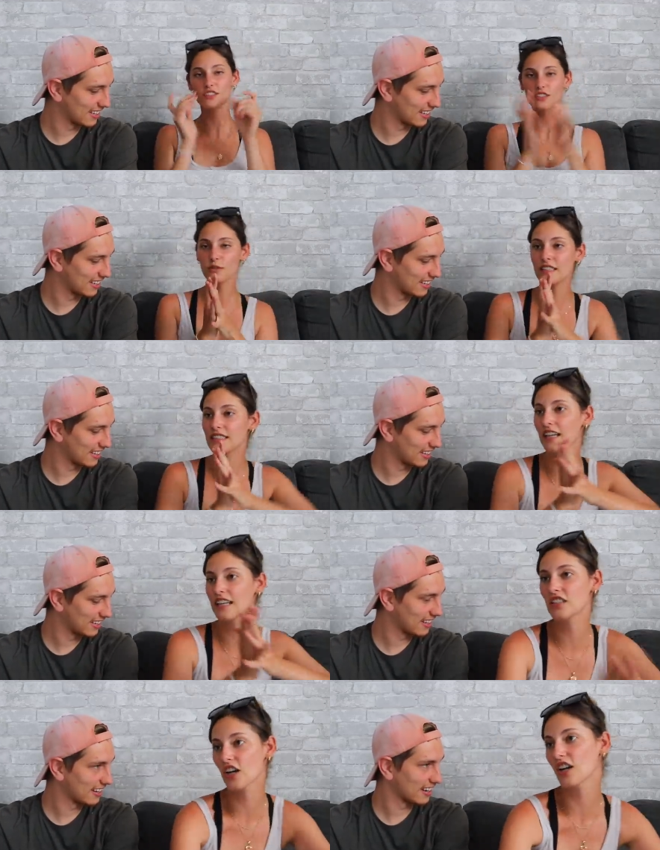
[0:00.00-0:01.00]
Speaker 1: do we
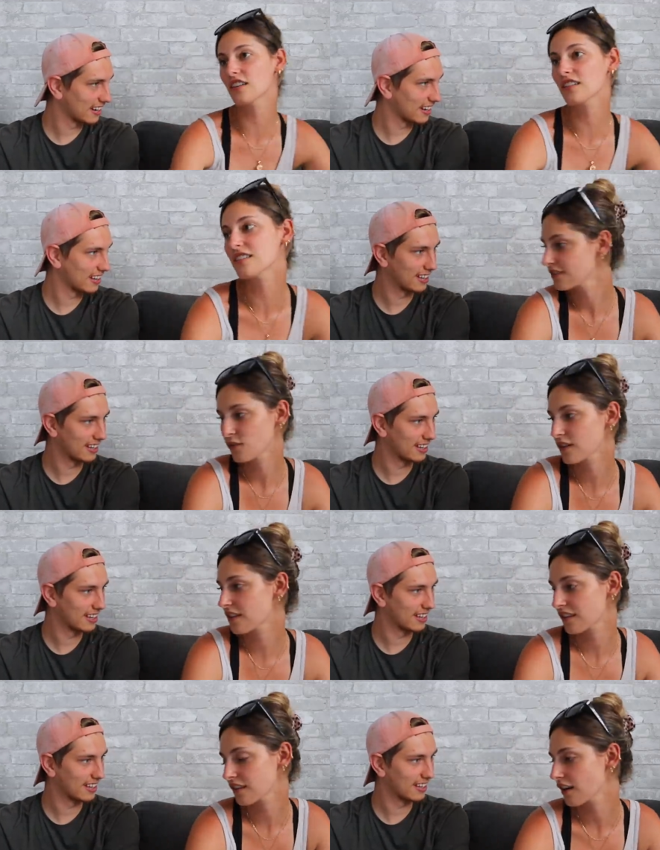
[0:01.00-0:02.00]
take turns
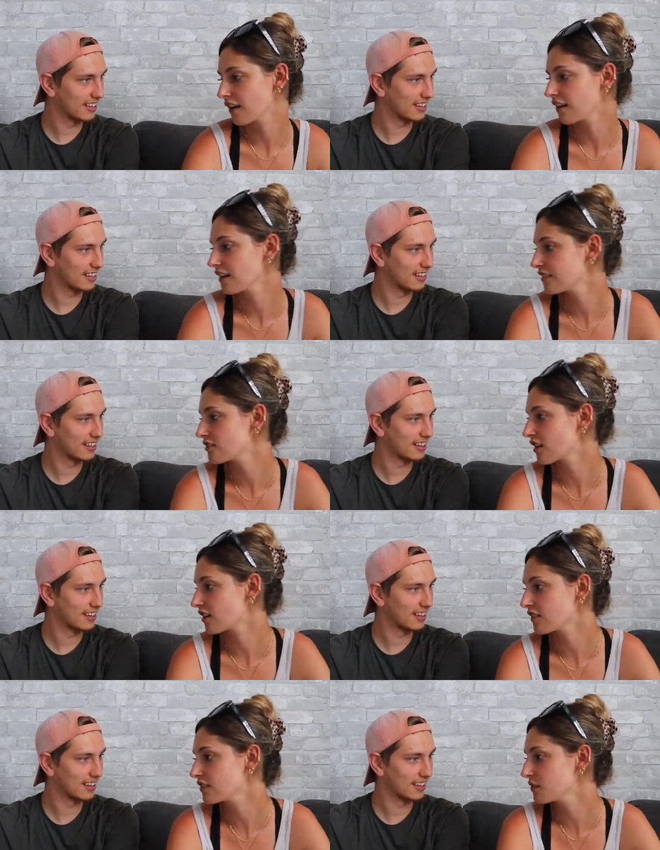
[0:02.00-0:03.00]
with her in
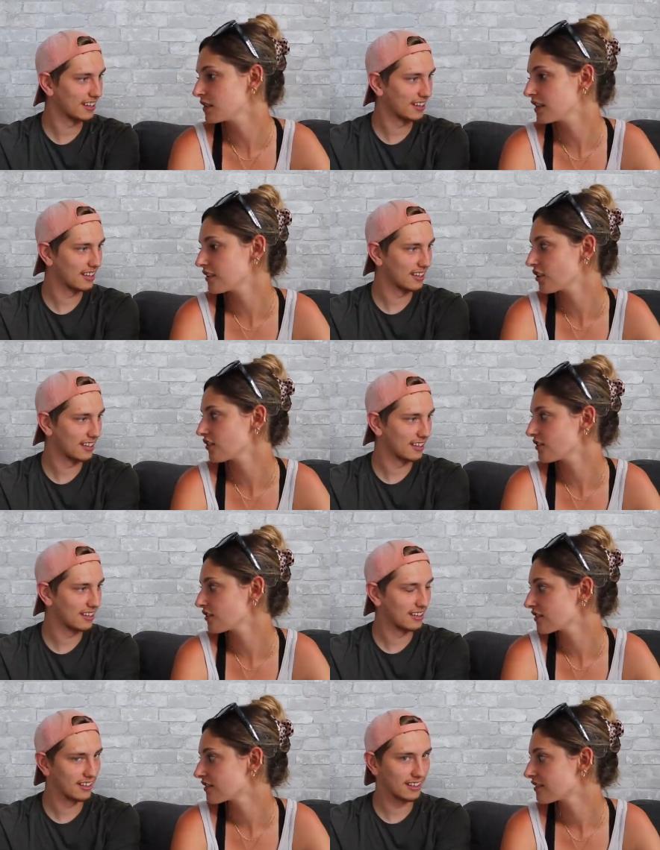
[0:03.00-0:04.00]
general? Do we take
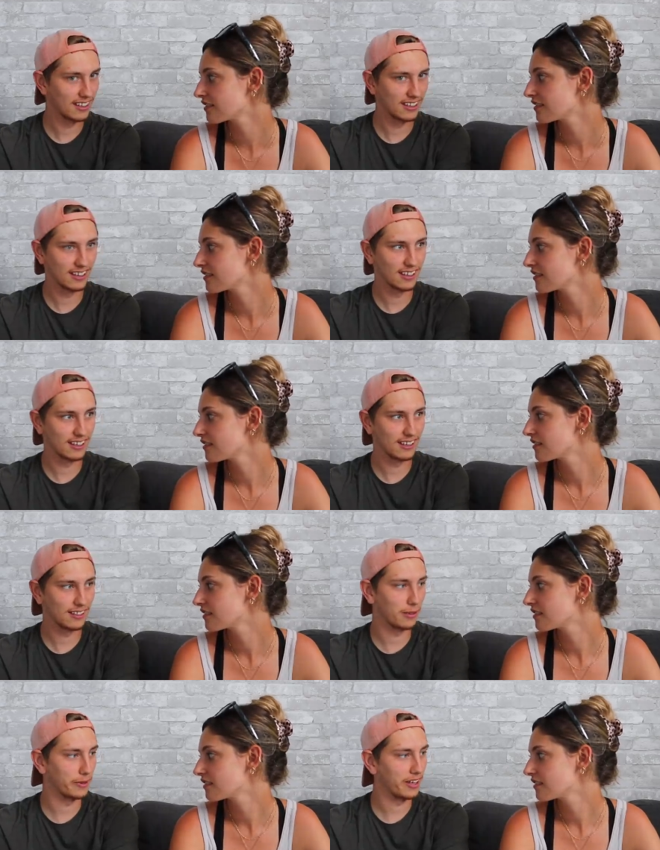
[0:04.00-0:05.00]
turns? A
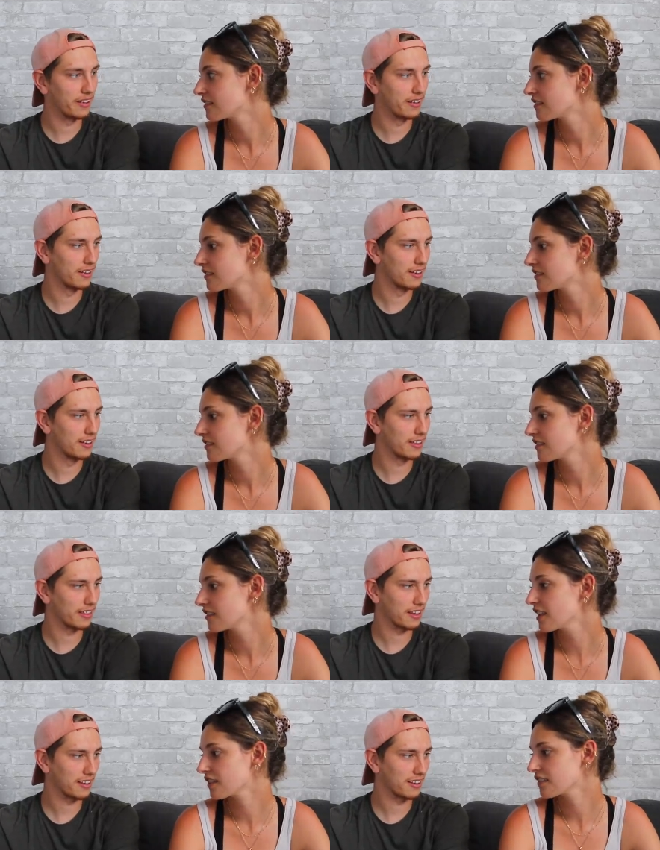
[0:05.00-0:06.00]
little bit, I
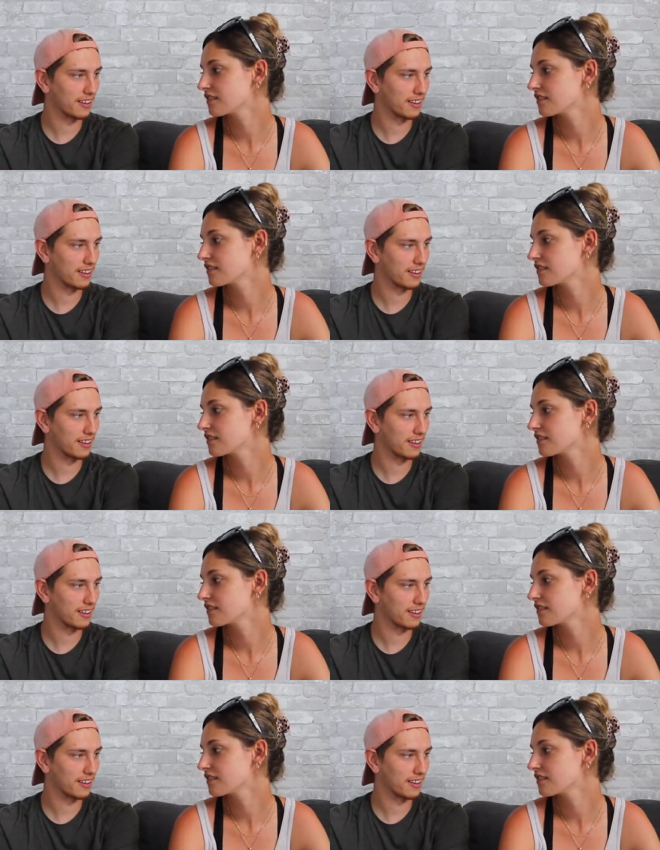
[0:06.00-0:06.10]
think.